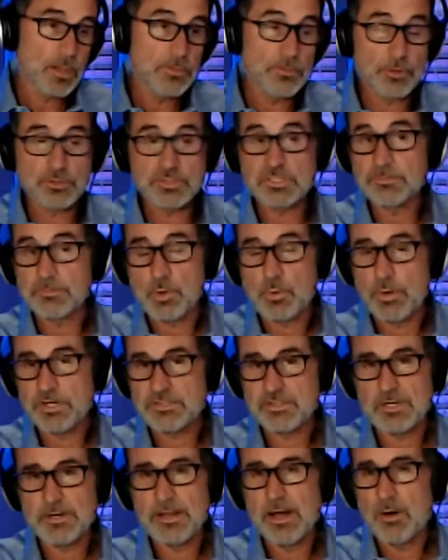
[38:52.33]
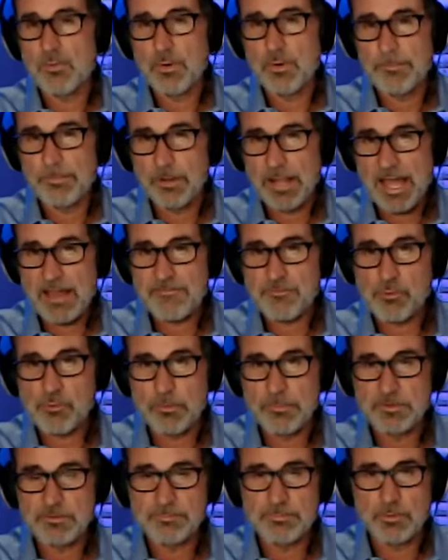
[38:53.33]
There's some question now what
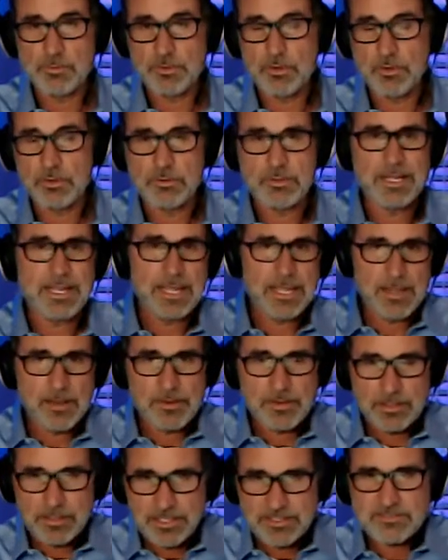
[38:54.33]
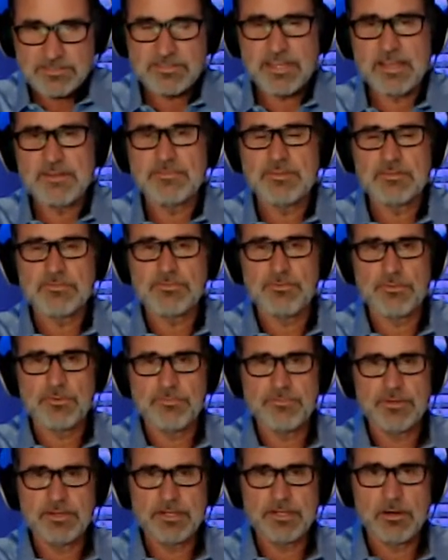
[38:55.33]
platform it's built on, and let's save this for the
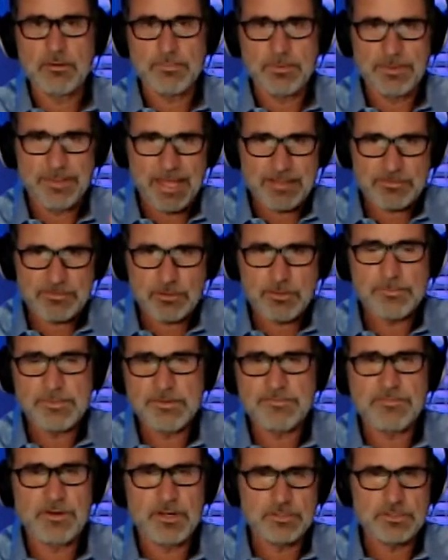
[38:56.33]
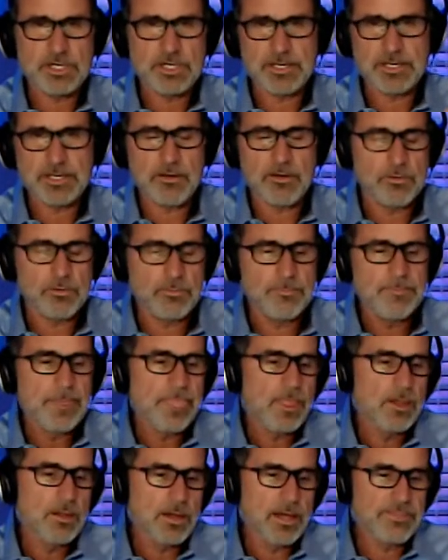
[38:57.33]
video, but that's going to be fun. Check it out
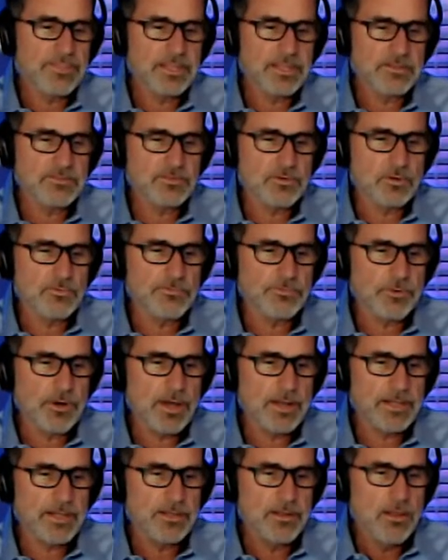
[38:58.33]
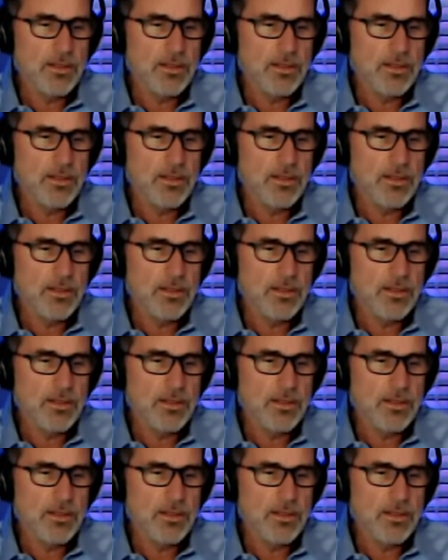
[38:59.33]
I think it's on Friday.